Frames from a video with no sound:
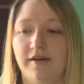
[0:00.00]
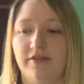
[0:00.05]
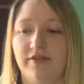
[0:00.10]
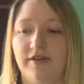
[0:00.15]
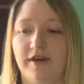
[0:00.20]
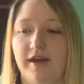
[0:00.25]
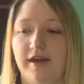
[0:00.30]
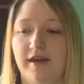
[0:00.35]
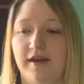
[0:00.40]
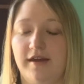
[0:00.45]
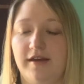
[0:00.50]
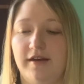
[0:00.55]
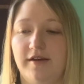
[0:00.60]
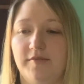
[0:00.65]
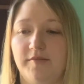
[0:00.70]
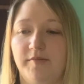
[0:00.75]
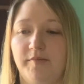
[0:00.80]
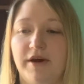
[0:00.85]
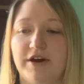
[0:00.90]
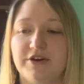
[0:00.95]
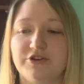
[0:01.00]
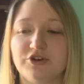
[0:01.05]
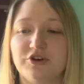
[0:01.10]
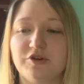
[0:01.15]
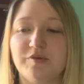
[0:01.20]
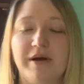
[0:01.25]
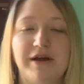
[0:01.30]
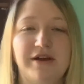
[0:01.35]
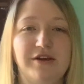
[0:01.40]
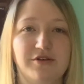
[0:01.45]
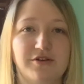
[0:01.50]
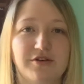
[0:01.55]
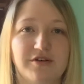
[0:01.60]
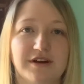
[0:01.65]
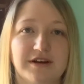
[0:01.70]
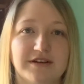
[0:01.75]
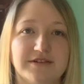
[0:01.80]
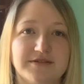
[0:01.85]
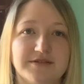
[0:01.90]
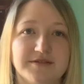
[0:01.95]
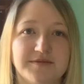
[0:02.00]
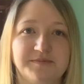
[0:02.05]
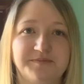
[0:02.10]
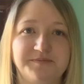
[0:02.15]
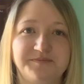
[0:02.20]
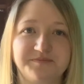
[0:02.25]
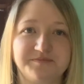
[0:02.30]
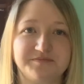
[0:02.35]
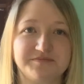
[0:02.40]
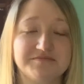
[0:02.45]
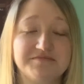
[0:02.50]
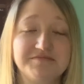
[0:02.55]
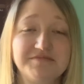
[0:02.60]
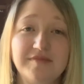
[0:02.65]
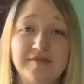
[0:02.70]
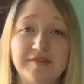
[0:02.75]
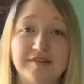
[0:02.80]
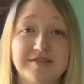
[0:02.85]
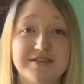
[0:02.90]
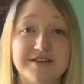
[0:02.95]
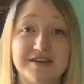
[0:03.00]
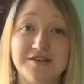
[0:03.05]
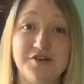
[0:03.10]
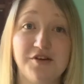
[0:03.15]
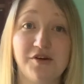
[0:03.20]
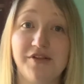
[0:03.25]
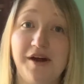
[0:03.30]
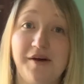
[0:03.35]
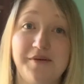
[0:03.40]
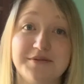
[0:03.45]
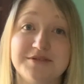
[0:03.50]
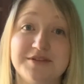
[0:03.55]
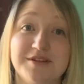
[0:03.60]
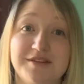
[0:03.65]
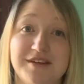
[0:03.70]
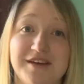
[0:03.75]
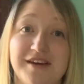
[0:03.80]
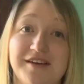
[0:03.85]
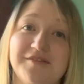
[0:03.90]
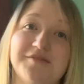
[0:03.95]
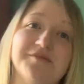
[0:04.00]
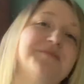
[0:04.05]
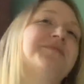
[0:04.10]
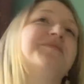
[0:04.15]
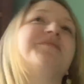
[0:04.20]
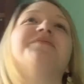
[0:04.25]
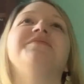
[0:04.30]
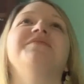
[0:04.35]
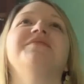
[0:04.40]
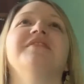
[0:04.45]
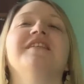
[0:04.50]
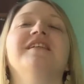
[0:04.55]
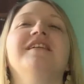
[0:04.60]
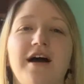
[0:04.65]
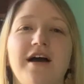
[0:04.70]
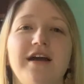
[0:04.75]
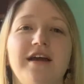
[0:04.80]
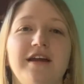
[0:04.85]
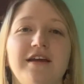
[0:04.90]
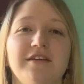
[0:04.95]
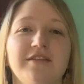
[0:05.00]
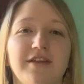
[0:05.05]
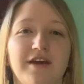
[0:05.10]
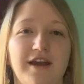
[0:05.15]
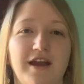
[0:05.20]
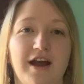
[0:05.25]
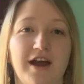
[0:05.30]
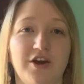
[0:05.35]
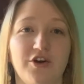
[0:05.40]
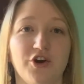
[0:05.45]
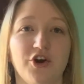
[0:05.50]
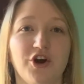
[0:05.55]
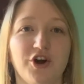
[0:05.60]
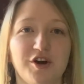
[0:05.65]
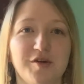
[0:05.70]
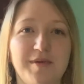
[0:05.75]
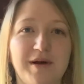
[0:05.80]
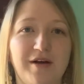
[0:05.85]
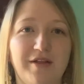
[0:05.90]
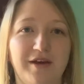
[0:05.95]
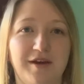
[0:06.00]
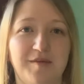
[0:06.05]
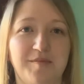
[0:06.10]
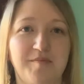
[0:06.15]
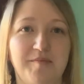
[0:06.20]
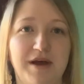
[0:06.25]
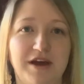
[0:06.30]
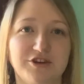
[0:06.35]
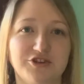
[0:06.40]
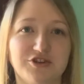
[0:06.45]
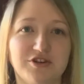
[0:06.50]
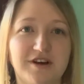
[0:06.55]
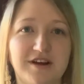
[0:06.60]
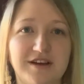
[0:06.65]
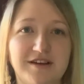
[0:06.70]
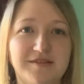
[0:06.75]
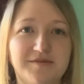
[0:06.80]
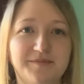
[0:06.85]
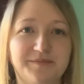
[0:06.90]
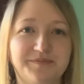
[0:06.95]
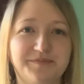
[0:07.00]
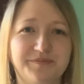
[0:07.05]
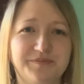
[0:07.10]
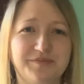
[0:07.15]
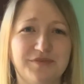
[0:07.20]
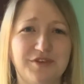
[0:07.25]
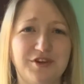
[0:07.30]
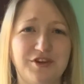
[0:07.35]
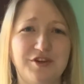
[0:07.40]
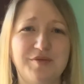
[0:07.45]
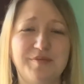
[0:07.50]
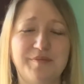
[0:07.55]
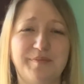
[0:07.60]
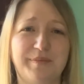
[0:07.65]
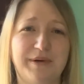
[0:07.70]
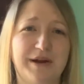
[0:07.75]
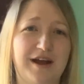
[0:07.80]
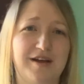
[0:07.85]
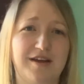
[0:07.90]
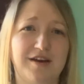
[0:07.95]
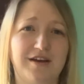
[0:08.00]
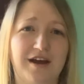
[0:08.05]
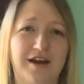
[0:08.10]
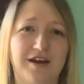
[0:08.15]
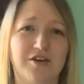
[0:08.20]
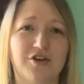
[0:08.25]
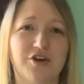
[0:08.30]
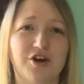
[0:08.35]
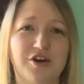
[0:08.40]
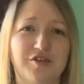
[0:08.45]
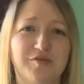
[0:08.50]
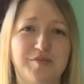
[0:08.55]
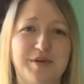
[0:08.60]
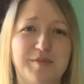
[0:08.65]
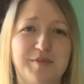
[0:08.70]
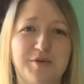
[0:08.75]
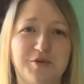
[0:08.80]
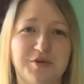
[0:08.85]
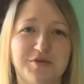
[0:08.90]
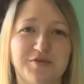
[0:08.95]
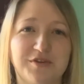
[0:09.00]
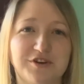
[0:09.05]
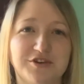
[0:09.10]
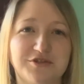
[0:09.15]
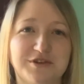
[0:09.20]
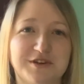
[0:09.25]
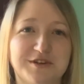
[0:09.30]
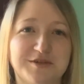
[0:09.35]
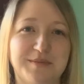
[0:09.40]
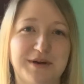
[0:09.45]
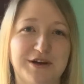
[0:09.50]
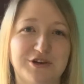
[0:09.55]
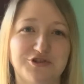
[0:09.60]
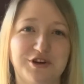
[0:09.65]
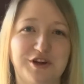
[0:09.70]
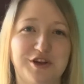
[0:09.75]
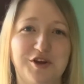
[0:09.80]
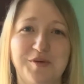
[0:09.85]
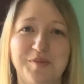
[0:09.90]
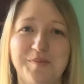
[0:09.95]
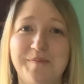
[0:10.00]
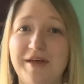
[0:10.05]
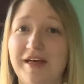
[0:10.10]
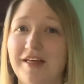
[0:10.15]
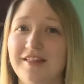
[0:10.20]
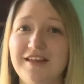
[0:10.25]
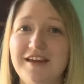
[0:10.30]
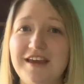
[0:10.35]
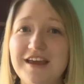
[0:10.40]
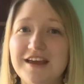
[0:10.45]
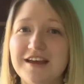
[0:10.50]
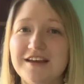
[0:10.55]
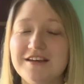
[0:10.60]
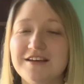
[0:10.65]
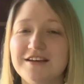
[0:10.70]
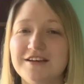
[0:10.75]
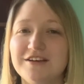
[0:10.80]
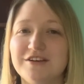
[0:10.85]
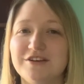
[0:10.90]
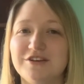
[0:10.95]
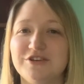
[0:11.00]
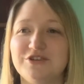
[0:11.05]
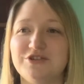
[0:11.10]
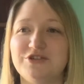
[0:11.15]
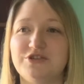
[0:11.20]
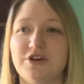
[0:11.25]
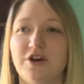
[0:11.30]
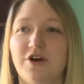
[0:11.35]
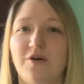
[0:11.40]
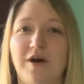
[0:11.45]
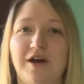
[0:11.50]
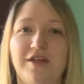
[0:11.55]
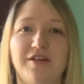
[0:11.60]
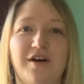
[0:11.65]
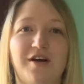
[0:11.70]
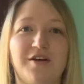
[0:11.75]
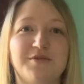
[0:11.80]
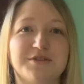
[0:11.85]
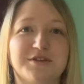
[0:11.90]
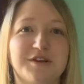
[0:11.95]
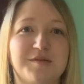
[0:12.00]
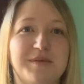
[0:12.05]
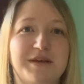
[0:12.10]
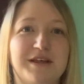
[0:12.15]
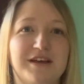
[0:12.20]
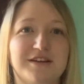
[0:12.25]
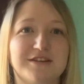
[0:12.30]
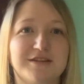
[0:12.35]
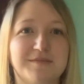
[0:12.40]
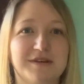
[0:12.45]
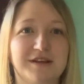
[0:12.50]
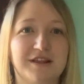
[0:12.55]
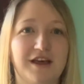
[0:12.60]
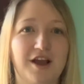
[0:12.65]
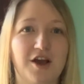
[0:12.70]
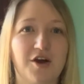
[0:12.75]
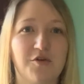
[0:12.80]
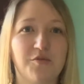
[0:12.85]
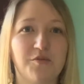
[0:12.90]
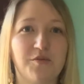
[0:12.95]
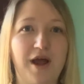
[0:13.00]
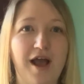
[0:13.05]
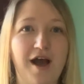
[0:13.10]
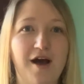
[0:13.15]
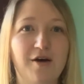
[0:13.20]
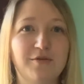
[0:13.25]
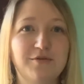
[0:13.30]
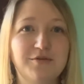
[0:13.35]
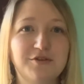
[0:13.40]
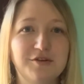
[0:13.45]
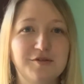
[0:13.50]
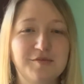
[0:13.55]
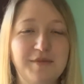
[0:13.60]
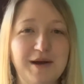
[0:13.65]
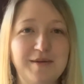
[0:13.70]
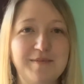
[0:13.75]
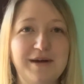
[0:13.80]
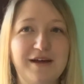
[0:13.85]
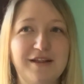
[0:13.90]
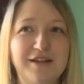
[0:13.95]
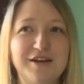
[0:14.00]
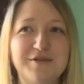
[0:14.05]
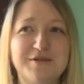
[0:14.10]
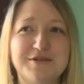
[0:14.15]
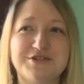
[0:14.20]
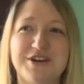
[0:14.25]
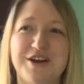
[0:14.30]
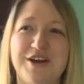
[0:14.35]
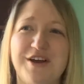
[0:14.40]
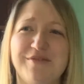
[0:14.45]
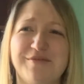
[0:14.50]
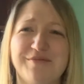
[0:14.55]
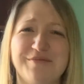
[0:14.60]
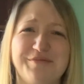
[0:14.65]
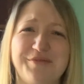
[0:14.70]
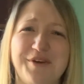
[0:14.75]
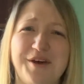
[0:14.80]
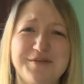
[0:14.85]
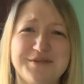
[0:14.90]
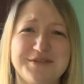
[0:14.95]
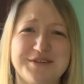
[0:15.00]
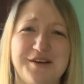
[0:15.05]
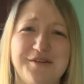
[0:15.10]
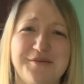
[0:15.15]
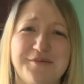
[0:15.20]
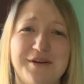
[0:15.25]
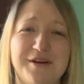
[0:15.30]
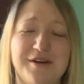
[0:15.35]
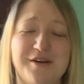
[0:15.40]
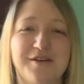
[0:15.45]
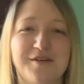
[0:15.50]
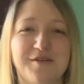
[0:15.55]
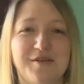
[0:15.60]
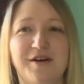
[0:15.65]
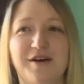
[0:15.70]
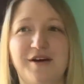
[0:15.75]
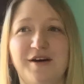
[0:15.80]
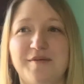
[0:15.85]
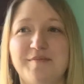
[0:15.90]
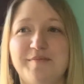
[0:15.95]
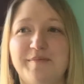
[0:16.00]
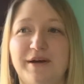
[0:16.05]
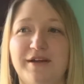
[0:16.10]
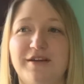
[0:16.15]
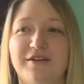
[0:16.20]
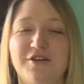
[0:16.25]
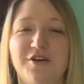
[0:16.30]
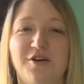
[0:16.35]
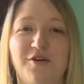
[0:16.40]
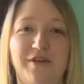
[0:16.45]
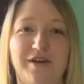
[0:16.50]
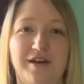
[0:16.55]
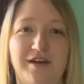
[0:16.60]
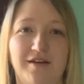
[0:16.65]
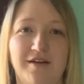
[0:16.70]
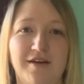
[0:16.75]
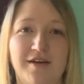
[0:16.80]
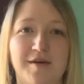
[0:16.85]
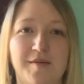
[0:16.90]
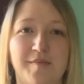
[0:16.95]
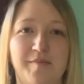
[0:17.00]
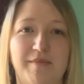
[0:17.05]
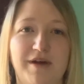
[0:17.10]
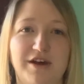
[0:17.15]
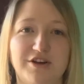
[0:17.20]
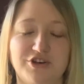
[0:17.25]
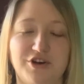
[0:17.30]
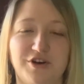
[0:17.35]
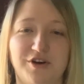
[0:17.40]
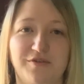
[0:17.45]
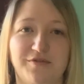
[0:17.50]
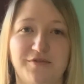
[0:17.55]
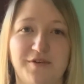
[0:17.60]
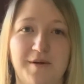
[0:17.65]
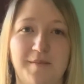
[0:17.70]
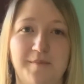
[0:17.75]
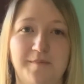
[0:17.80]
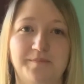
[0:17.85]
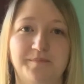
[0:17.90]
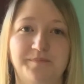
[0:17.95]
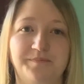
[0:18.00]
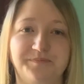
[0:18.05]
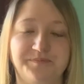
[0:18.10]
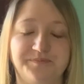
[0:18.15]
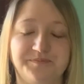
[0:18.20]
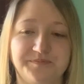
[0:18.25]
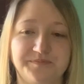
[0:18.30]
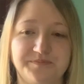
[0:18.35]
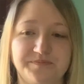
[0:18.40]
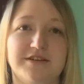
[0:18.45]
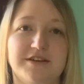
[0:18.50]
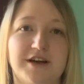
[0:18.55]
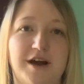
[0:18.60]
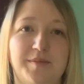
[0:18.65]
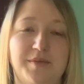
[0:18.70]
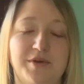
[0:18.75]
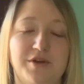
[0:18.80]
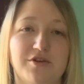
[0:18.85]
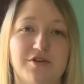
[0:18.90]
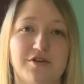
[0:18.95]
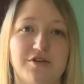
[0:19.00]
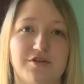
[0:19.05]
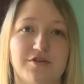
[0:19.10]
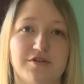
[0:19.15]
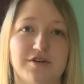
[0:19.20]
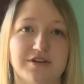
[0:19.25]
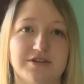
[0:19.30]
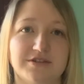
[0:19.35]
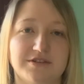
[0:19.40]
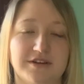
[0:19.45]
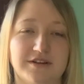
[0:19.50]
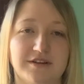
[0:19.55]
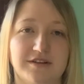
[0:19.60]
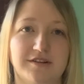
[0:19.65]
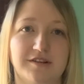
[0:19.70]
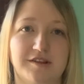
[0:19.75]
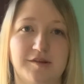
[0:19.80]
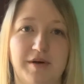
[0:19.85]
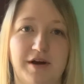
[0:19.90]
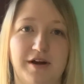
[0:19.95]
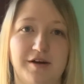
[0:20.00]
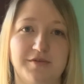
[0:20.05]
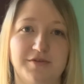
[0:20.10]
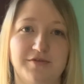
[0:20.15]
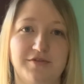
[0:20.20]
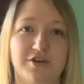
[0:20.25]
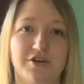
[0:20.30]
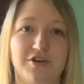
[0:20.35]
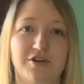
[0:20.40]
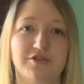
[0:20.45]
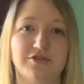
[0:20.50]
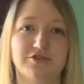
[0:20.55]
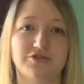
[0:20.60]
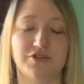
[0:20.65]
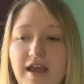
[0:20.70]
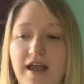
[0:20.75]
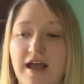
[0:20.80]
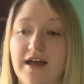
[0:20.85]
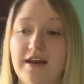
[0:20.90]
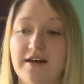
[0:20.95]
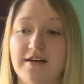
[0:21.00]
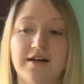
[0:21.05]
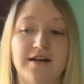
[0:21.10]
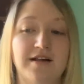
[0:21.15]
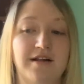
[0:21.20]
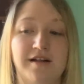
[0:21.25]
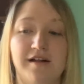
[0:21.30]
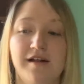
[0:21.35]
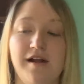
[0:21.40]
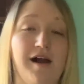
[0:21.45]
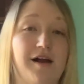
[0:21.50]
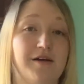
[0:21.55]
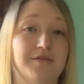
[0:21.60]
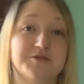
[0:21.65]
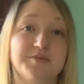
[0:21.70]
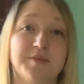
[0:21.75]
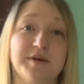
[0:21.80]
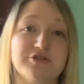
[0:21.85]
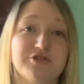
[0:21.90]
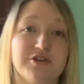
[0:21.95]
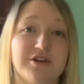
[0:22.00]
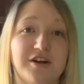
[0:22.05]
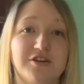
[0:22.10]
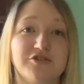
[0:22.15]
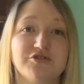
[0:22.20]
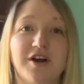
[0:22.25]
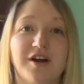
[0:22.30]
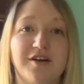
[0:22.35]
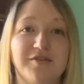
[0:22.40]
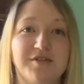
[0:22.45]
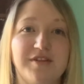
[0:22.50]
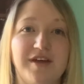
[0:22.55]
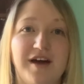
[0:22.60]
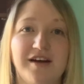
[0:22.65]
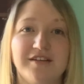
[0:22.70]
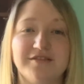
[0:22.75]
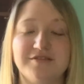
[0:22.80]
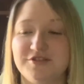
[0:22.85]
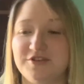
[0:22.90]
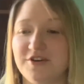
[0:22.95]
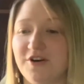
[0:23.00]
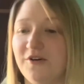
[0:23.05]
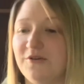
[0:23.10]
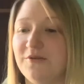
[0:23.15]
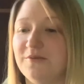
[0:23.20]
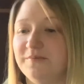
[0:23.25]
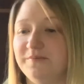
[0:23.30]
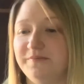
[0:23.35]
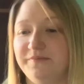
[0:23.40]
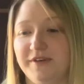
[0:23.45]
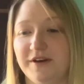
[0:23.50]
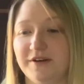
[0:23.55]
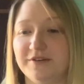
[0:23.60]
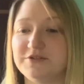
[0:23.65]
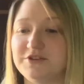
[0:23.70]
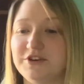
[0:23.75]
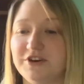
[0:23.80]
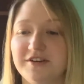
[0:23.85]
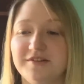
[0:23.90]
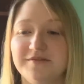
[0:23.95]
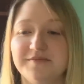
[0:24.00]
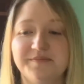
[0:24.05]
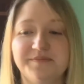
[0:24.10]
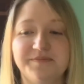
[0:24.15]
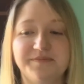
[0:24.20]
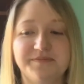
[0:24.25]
They measured my uterus. Didn't know that was the thing. I'd heard about like measuring but I'd heard of people refer to it measuring your belly. So I thought it was going to be like something like around my belly, which I thought was kind of weird. But no, they measure from the top of your uterus and the bottom of your uterus. And I was measuring on track for that, so that was good.